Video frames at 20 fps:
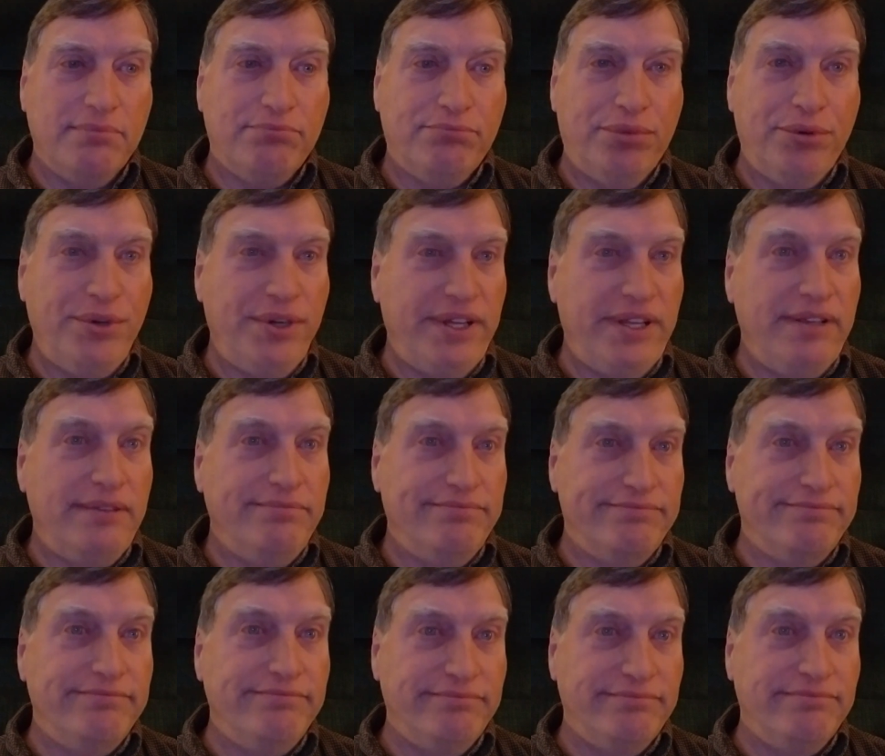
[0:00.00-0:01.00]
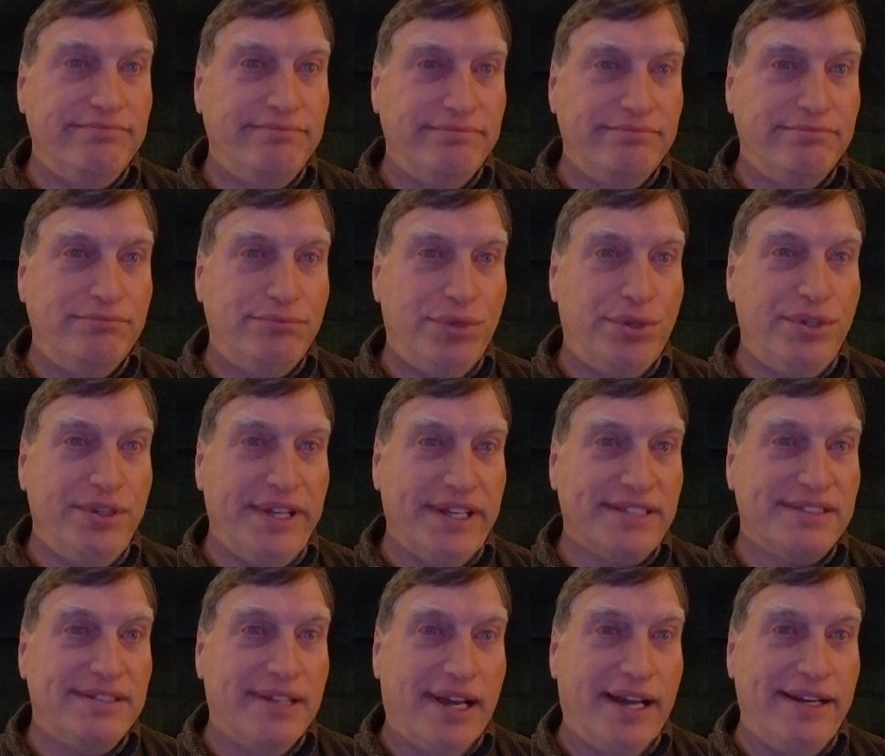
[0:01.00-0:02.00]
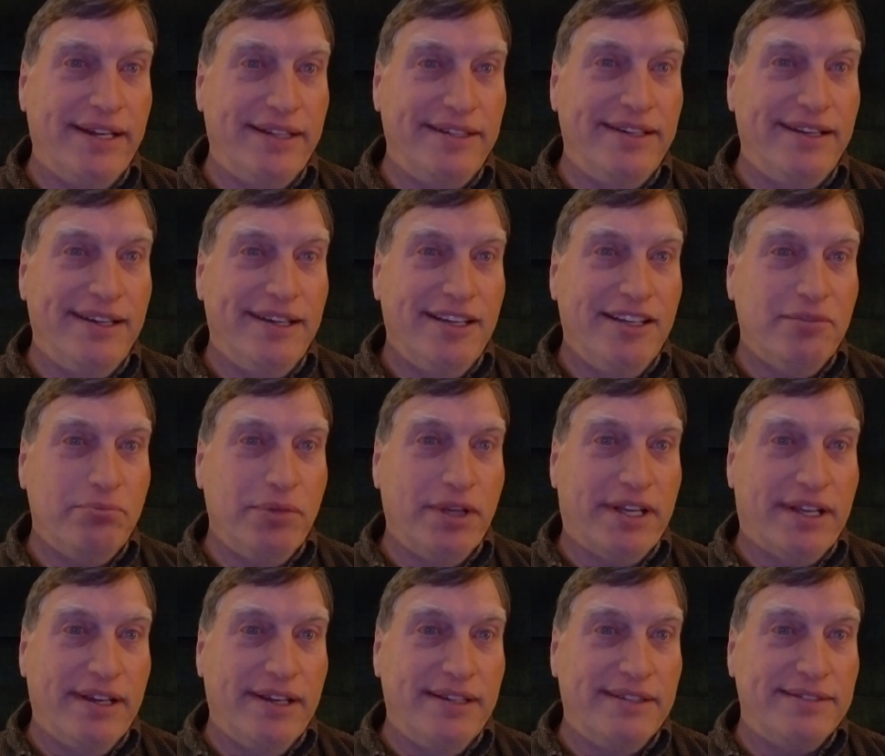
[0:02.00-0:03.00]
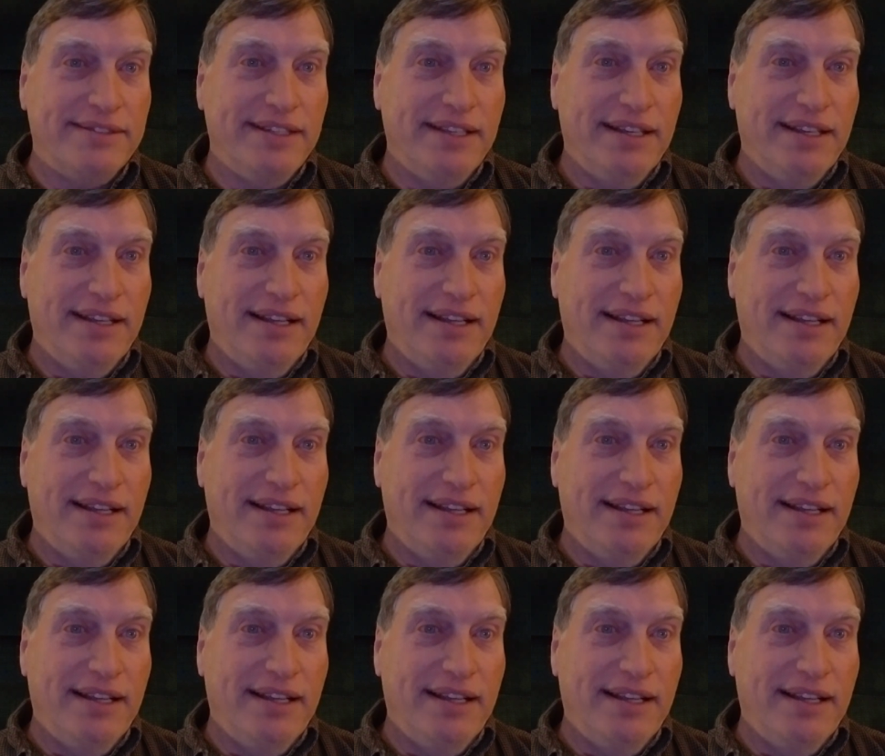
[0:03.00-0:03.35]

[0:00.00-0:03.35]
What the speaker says: Pretty excited because